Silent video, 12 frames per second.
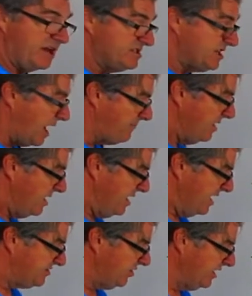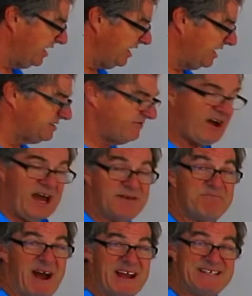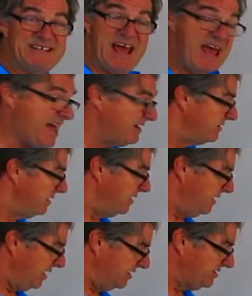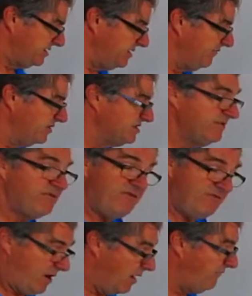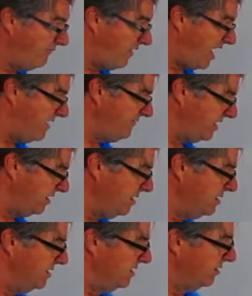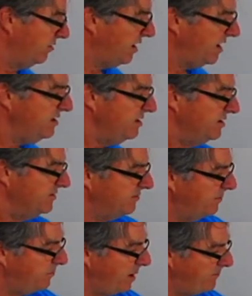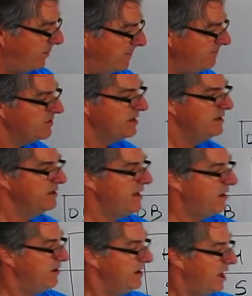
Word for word: on top, it's only going to get divided by 10. It's a difference of of 5 here. Okay, so bump, bump. Now,